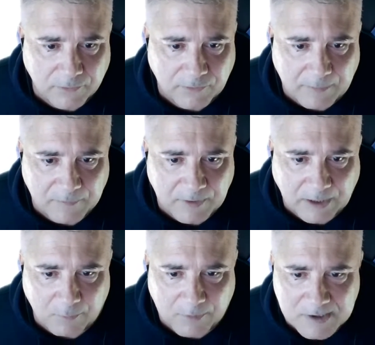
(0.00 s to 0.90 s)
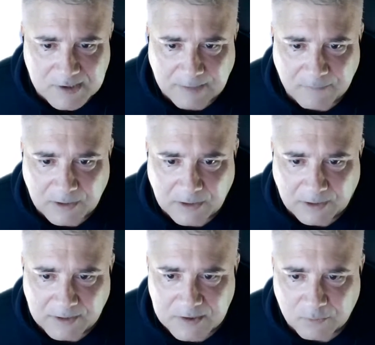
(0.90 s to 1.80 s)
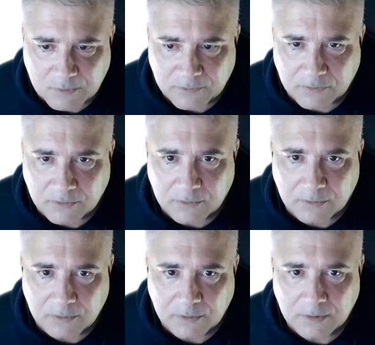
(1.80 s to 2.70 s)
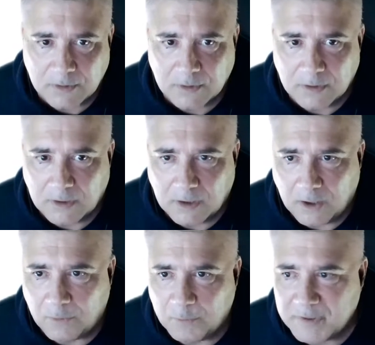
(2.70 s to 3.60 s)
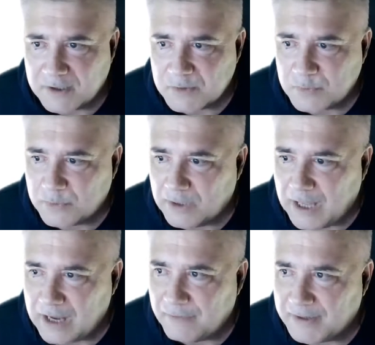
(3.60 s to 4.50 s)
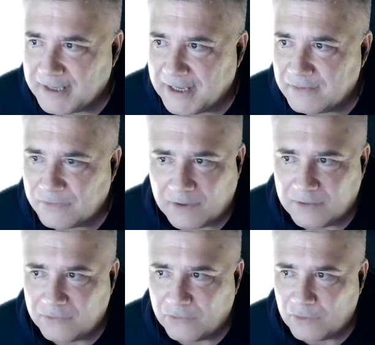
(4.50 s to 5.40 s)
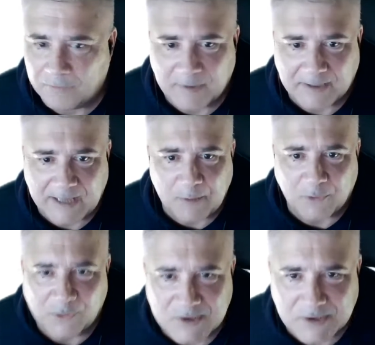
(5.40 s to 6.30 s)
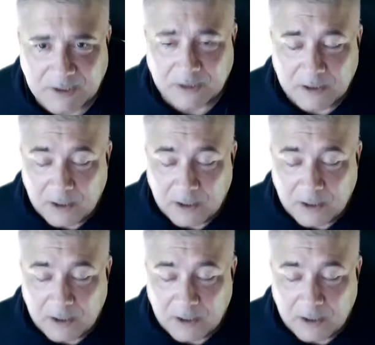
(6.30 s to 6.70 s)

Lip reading: Stop it. I don't want to stop video. I just want to, because we're live, I can't turn off my camera, it looks like.